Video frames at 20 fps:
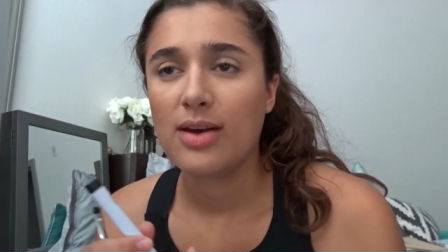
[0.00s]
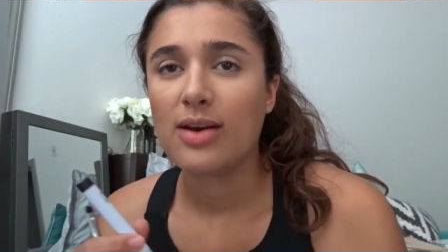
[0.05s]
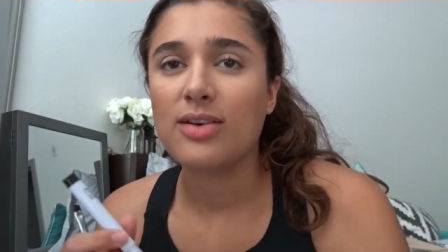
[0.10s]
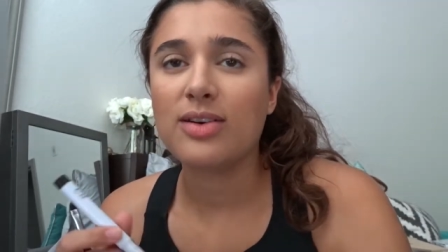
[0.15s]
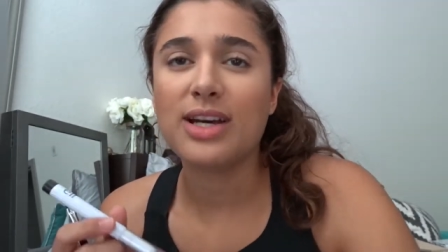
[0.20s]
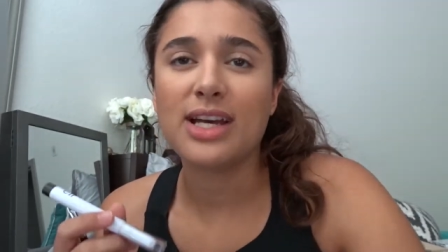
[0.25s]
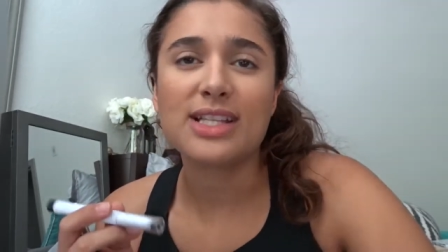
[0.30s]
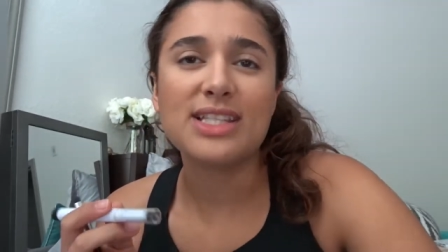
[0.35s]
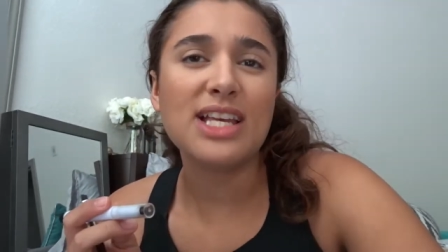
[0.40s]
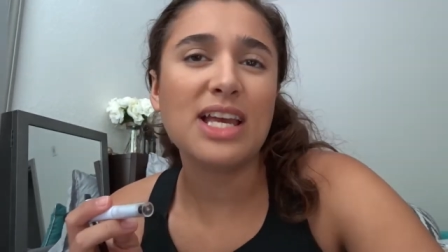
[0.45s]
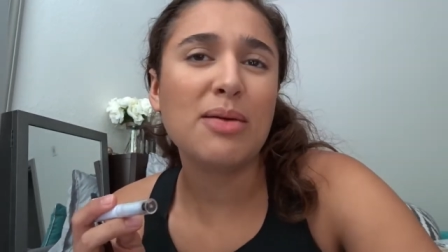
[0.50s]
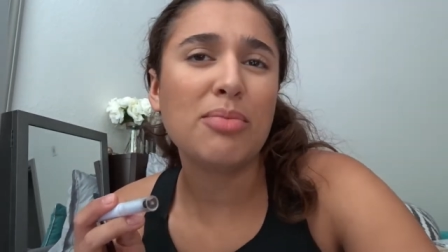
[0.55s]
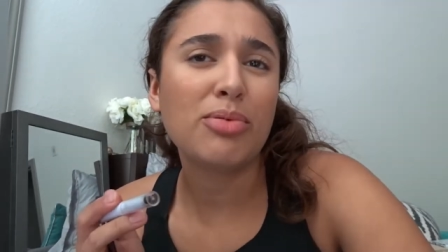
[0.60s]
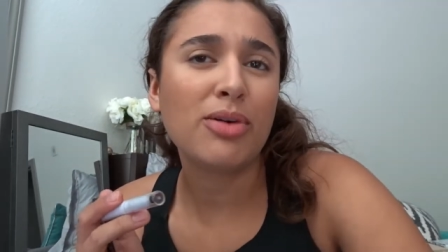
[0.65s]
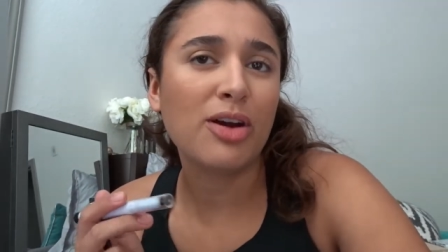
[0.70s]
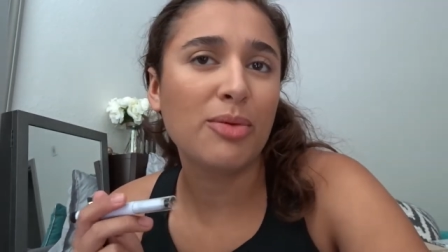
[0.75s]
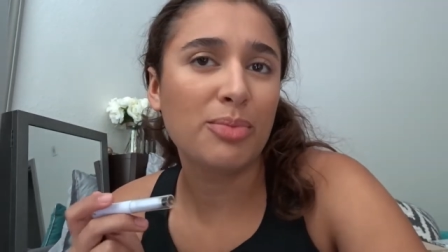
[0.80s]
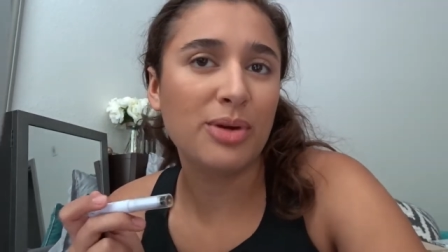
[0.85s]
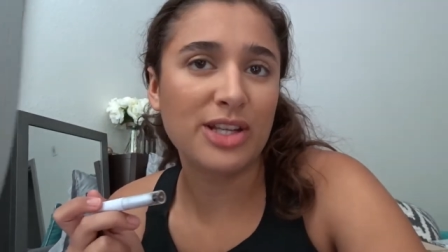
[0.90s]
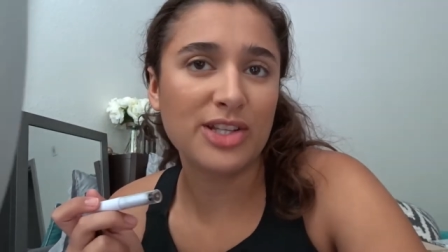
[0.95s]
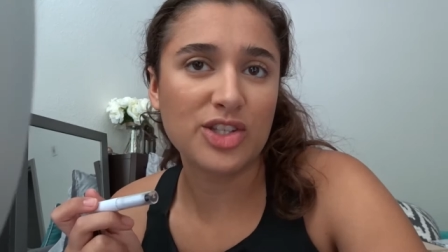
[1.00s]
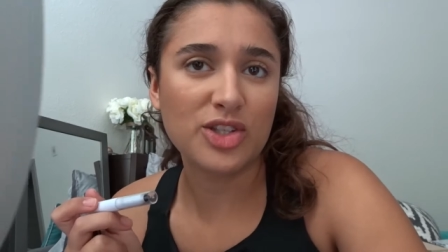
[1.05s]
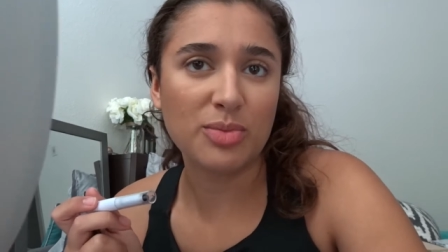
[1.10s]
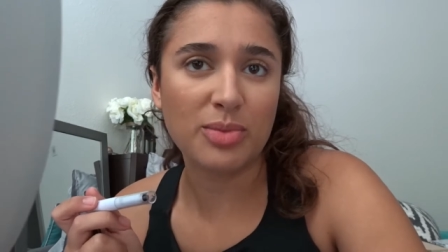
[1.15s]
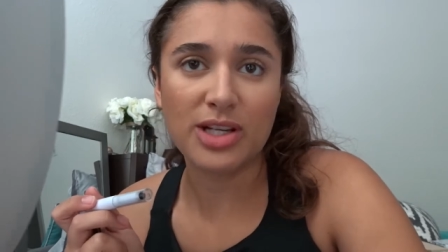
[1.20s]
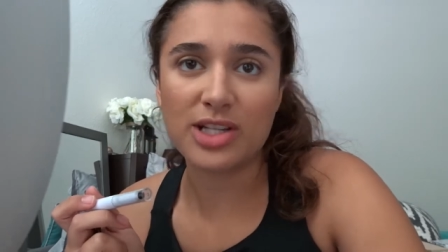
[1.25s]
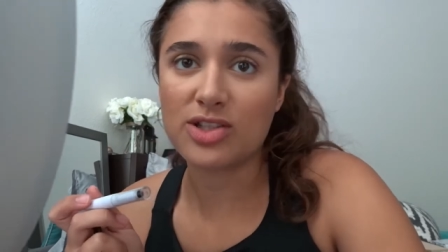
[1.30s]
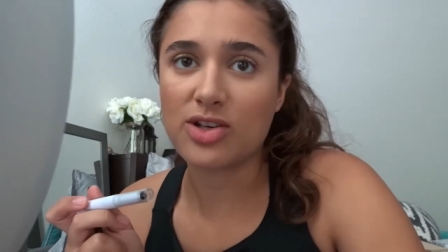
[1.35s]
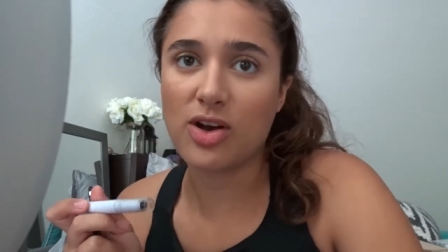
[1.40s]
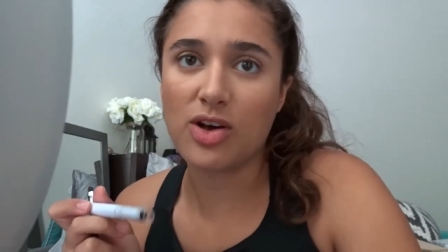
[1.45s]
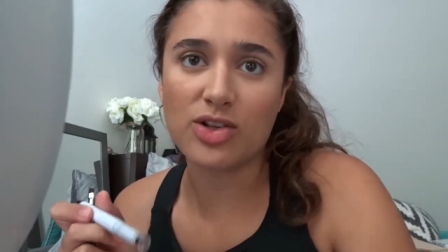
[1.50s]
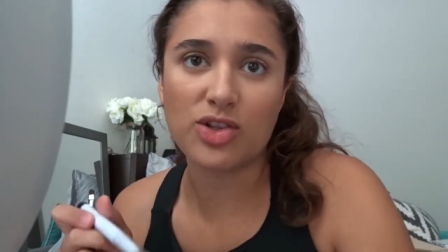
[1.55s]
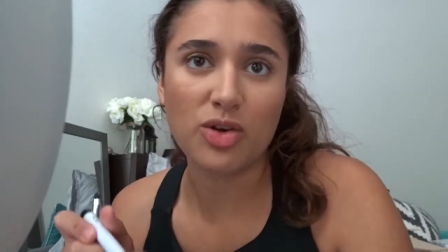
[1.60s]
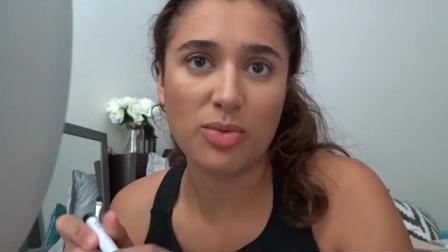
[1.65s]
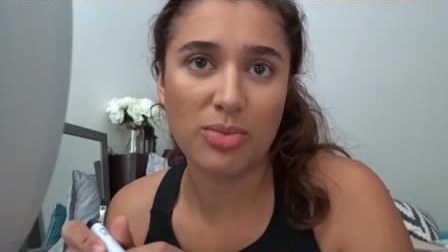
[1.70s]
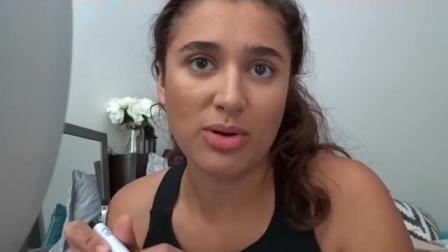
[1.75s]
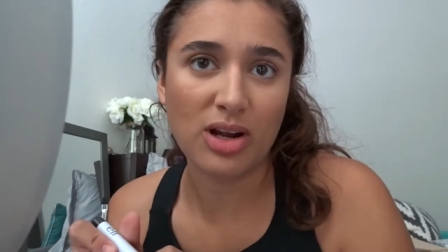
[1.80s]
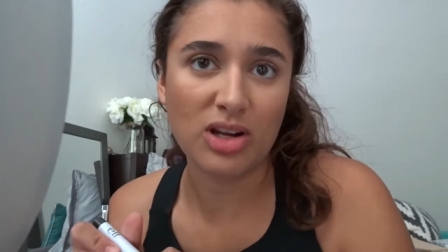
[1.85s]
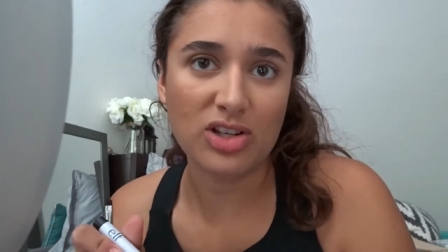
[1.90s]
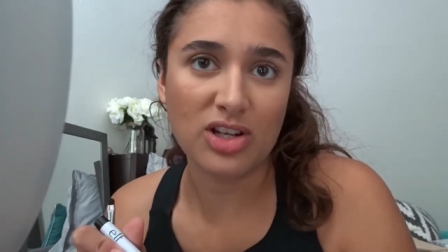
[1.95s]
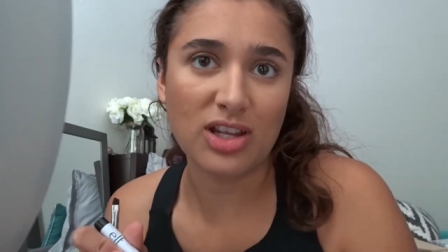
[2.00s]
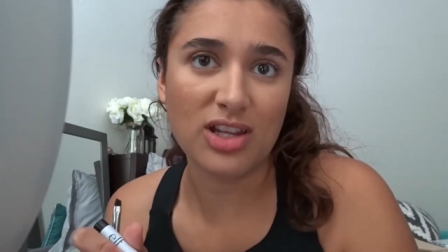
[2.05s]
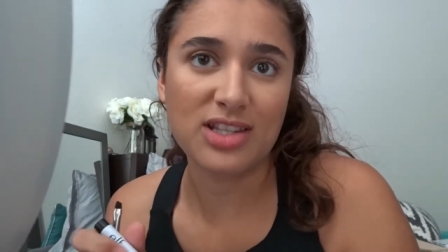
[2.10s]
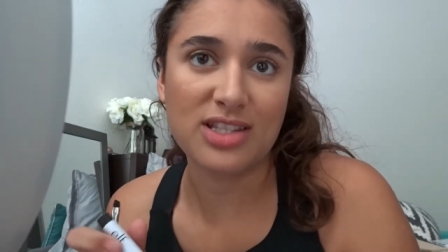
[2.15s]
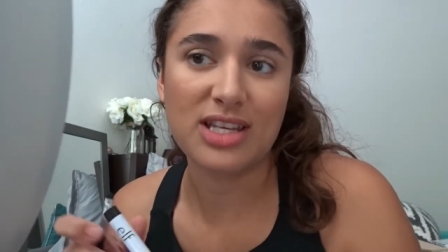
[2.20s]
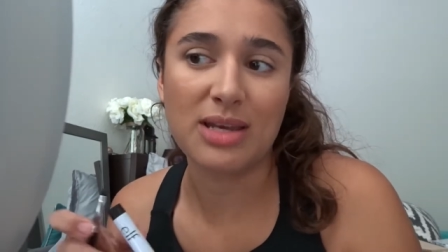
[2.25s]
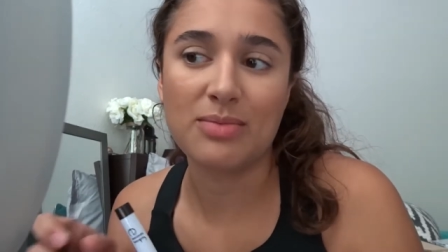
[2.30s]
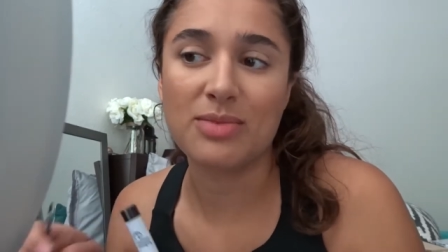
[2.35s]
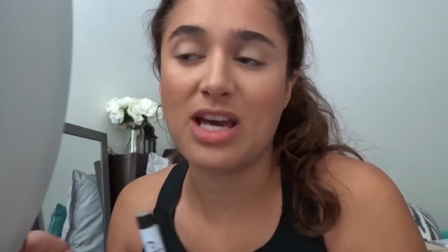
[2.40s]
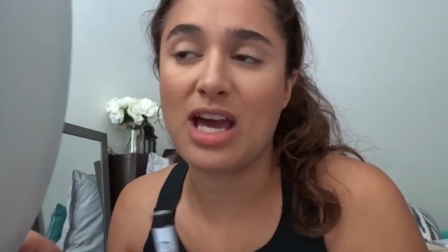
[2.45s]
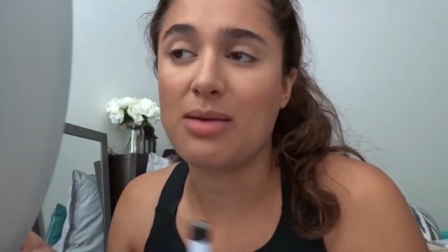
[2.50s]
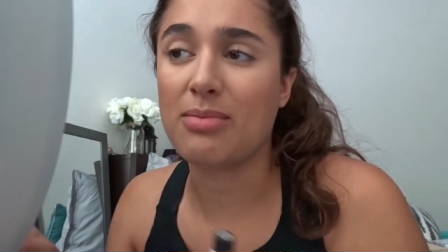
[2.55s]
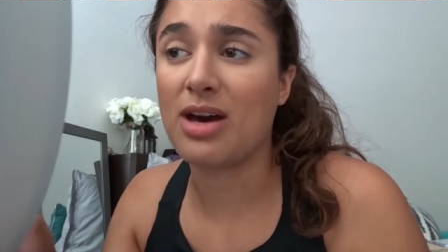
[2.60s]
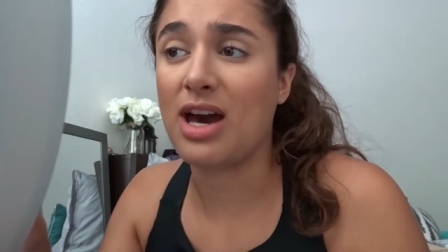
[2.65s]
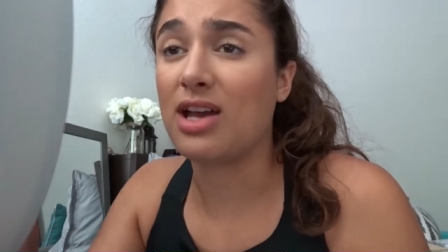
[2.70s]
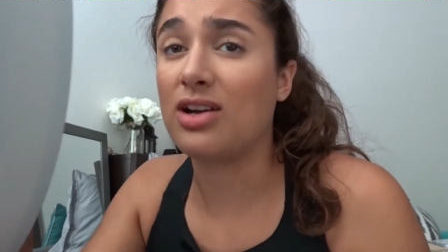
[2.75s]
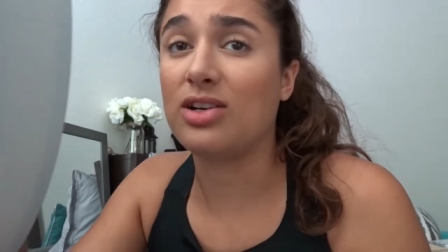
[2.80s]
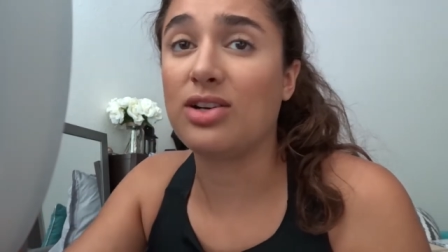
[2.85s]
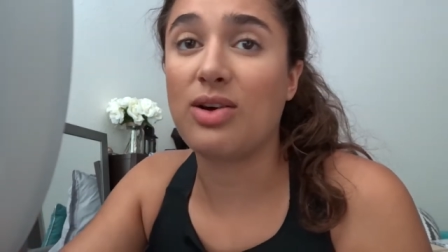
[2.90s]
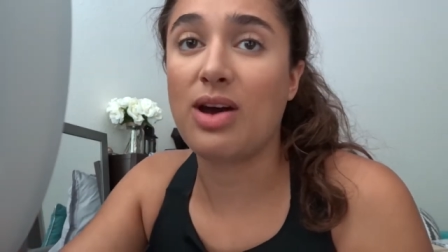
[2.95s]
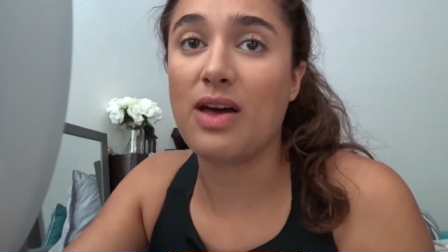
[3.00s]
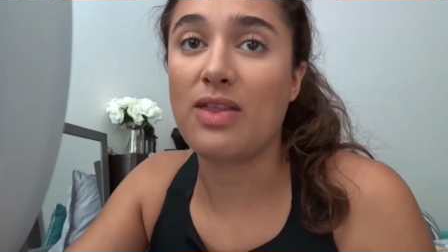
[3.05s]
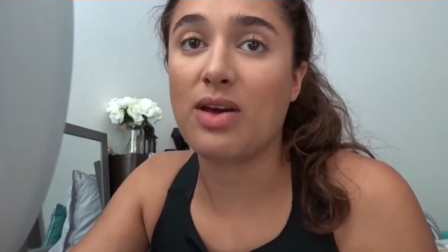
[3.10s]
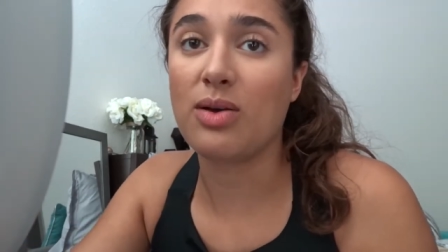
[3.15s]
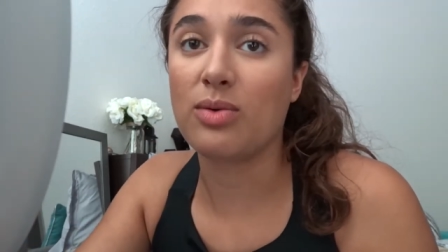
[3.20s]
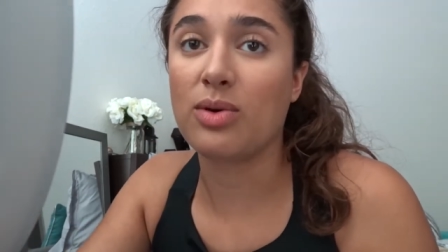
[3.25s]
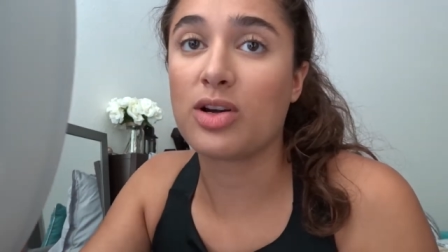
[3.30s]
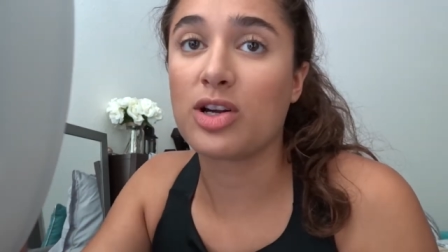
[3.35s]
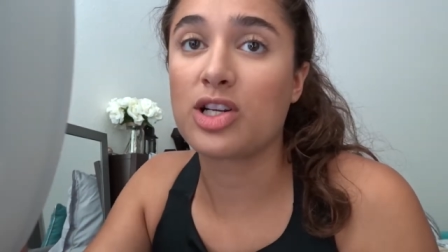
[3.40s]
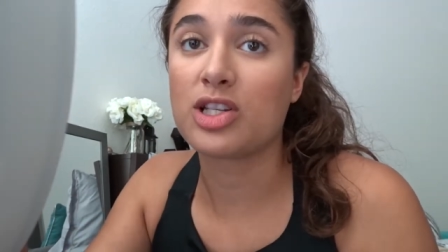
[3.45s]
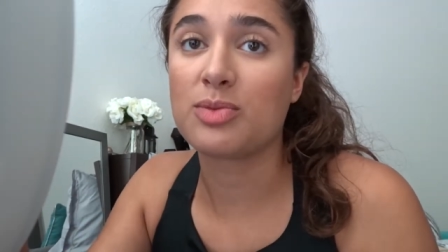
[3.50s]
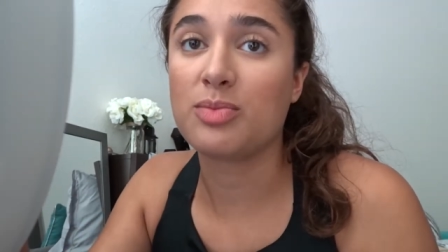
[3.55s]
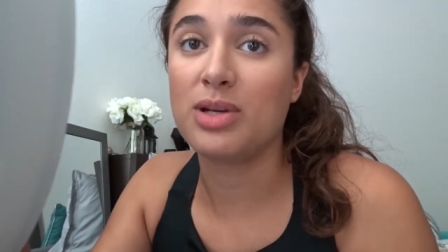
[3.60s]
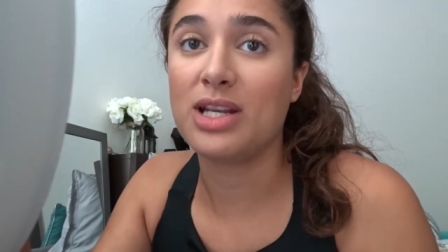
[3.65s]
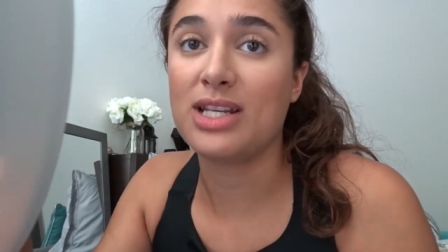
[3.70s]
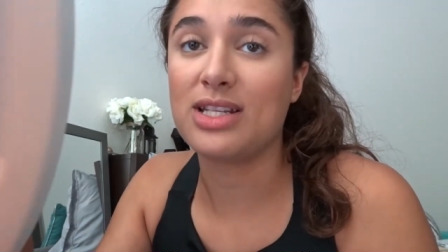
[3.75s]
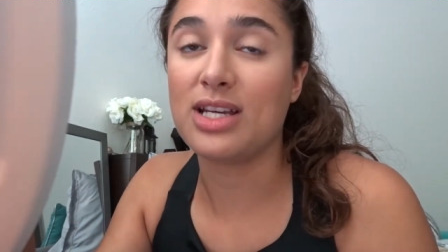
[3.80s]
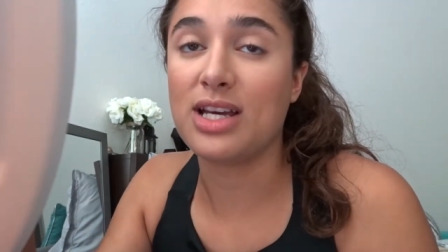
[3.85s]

Okay, it's like a brow pencil, but it's also a brow gel at the same time. I don't know how that works, but it